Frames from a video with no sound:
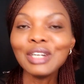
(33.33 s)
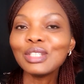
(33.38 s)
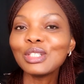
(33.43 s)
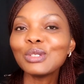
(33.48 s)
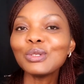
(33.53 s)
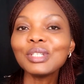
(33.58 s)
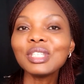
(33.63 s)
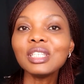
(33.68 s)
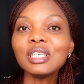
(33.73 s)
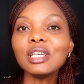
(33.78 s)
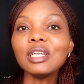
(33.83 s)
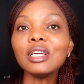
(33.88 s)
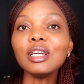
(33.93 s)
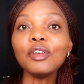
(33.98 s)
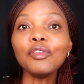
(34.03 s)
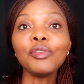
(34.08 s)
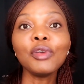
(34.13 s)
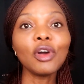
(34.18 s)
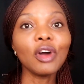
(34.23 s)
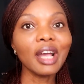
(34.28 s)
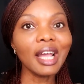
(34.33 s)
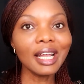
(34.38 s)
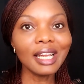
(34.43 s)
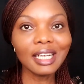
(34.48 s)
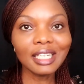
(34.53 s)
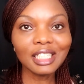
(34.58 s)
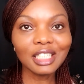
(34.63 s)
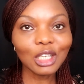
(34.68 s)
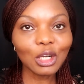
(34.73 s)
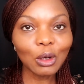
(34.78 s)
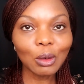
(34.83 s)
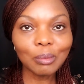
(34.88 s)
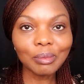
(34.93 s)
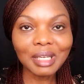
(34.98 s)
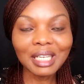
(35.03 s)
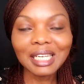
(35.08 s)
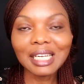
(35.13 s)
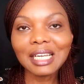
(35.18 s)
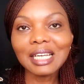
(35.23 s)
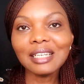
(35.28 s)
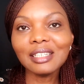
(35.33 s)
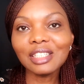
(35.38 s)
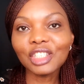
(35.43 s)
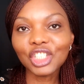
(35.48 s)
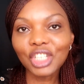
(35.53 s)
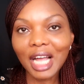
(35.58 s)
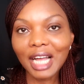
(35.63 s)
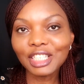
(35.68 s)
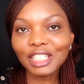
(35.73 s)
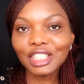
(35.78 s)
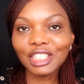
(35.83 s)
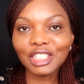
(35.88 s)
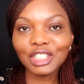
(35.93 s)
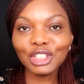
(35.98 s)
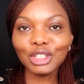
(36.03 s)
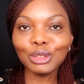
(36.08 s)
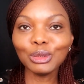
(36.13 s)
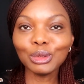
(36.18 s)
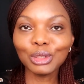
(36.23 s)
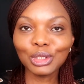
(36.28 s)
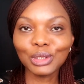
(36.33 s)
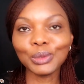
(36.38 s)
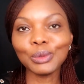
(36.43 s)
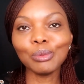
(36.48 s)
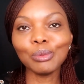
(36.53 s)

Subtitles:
to see if your energy company is charging you too